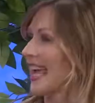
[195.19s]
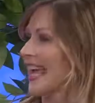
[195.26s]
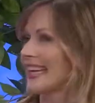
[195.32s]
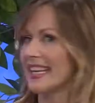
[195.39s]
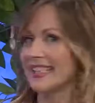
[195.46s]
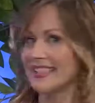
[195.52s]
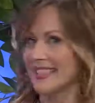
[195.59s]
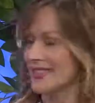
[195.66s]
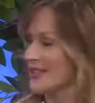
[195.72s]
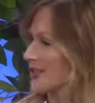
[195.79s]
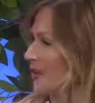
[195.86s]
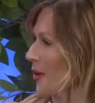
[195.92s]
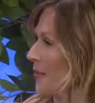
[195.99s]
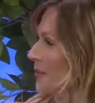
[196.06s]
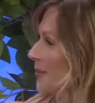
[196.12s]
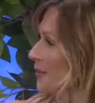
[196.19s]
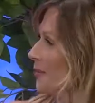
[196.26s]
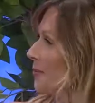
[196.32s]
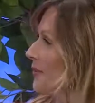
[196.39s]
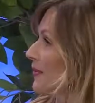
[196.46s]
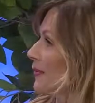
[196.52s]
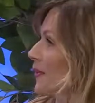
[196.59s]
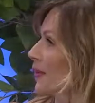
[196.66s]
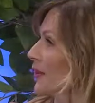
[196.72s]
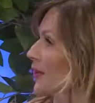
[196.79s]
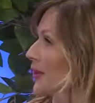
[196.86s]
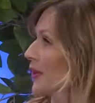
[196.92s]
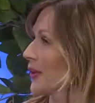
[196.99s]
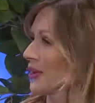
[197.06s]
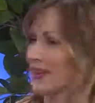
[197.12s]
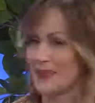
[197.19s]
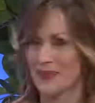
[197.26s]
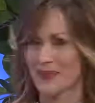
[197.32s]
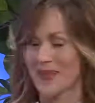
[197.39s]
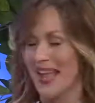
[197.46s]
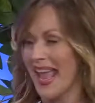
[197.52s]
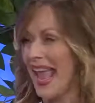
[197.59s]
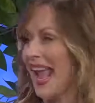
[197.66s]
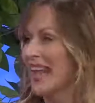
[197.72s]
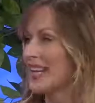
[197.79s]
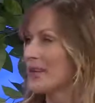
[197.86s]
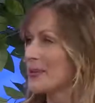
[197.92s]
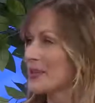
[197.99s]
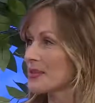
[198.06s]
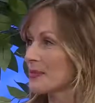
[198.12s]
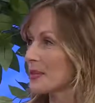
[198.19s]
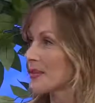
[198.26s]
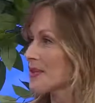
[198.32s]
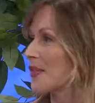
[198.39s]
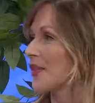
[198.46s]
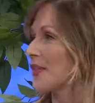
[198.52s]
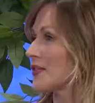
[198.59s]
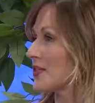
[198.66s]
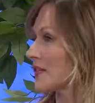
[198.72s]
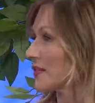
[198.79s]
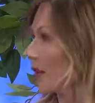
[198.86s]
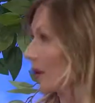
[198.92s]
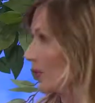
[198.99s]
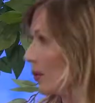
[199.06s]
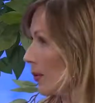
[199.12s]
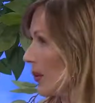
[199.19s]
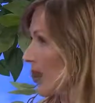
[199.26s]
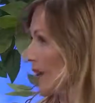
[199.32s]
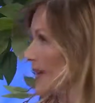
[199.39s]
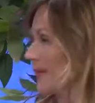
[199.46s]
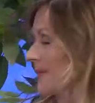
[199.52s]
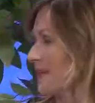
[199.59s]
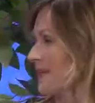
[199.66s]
And he extends his arm a little bit further, and he whispers, "This is our Lord."